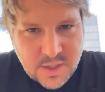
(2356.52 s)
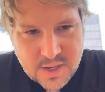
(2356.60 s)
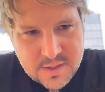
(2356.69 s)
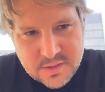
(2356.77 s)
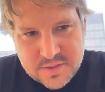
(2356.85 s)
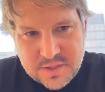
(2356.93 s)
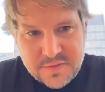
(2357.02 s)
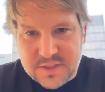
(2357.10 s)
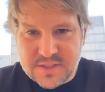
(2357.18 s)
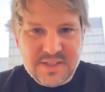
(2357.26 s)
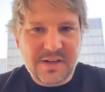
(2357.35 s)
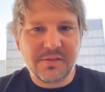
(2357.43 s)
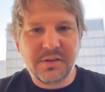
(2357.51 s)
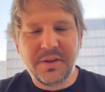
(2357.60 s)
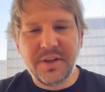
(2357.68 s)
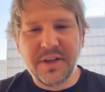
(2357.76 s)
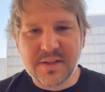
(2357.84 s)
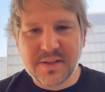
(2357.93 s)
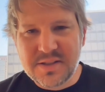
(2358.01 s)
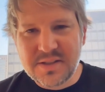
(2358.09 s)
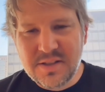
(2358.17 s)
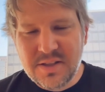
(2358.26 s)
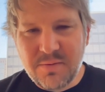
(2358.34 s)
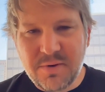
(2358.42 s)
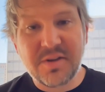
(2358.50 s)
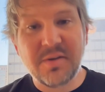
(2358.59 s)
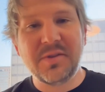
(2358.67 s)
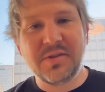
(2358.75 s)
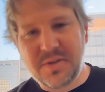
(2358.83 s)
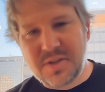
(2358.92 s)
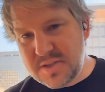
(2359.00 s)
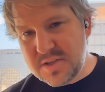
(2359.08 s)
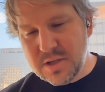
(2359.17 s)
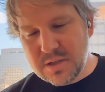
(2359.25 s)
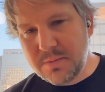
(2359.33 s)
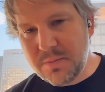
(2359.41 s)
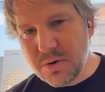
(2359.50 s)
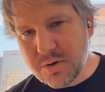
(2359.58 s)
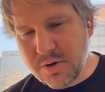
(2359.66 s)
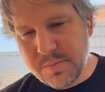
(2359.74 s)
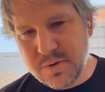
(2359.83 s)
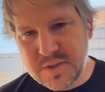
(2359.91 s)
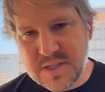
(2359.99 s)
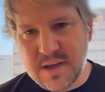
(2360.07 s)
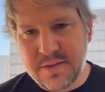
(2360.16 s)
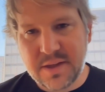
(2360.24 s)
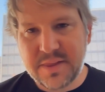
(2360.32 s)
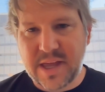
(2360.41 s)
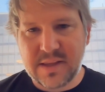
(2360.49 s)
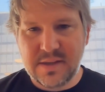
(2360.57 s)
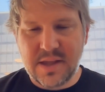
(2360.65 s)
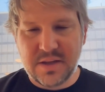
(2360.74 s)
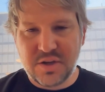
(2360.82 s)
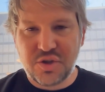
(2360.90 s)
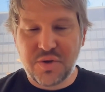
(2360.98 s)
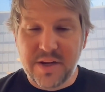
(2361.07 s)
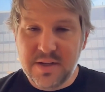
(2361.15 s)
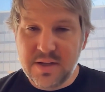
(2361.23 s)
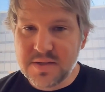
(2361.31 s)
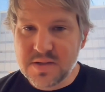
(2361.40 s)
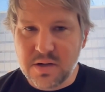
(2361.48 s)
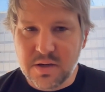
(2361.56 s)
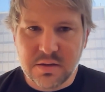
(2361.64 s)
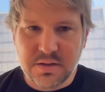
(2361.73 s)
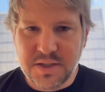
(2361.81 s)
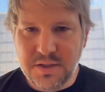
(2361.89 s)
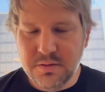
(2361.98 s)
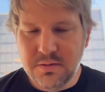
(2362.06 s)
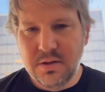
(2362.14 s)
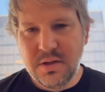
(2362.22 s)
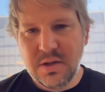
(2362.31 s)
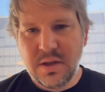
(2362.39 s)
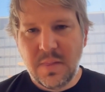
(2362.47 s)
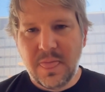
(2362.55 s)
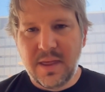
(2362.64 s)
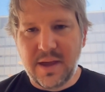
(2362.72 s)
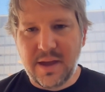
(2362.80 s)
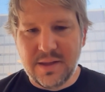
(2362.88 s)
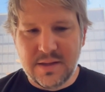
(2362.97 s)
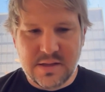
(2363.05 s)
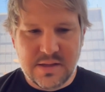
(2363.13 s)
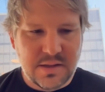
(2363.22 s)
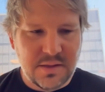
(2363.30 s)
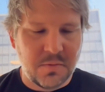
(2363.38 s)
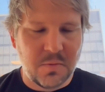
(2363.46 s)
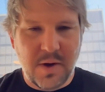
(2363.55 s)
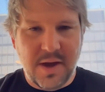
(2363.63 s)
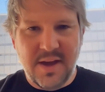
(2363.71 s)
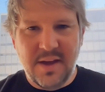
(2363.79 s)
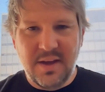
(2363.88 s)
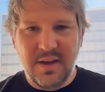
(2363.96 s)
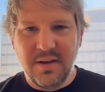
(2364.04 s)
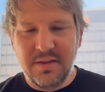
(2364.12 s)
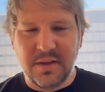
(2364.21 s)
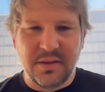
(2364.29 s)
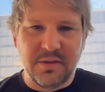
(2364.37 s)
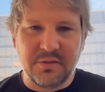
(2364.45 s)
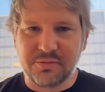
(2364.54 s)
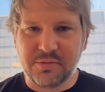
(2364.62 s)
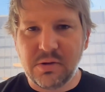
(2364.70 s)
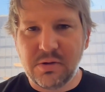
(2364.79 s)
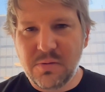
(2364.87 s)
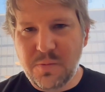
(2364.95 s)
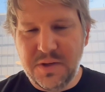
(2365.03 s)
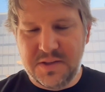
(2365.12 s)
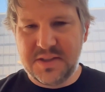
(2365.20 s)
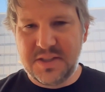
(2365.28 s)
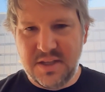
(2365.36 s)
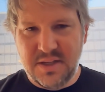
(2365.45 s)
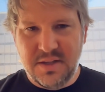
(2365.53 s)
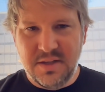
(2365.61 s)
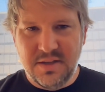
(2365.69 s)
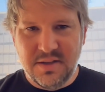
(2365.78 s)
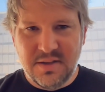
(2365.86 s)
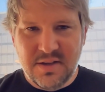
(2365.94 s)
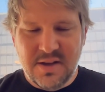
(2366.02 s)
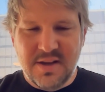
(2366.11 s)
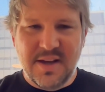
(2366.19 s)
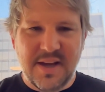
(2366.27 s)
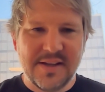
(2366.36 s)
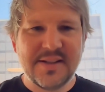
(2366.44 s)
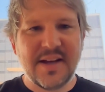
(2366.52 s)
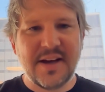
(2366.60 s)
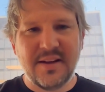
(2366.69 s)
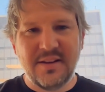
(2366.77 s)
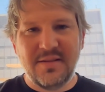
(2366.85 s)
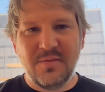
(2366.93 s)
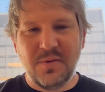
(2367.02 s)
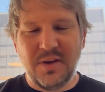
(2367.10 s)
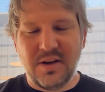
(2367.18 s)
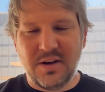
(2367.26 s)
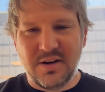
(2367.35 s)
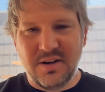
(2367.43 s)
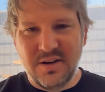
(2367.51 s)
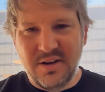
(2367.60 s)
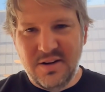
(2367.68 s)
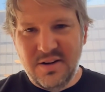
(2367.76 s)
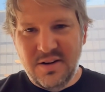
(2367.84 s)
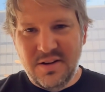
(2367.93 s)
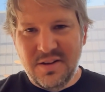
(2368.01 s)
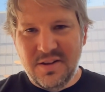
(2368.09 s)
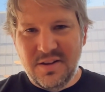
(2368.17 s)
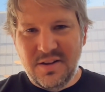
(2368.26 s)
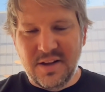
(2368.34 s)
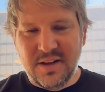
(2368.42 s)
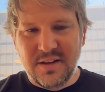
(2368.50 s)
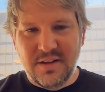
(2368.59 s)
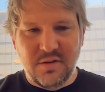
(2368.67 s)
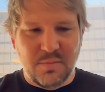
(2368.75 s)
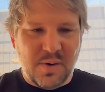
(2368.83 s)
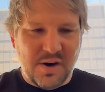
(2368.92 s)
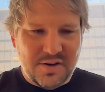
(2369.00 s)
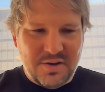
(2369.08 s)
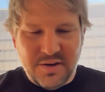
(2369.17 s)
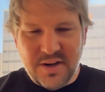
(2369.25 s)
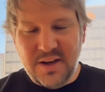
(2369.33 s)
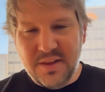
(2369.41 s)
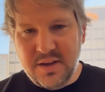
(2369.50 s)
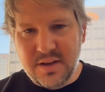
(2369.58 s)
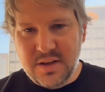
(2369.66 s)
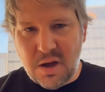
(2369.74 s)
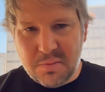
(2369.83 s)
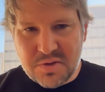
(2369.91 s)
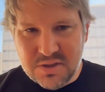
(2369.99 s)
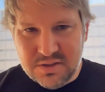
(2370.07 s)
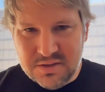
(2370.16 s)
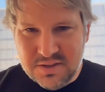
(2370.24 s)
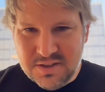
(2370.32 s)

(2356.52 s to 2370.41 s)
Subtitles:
Yeah, there's definitely several things. So we just talked about monorepos. I think that trend is going to continue. And the way that the role we see is that we are like your partner in the adoption,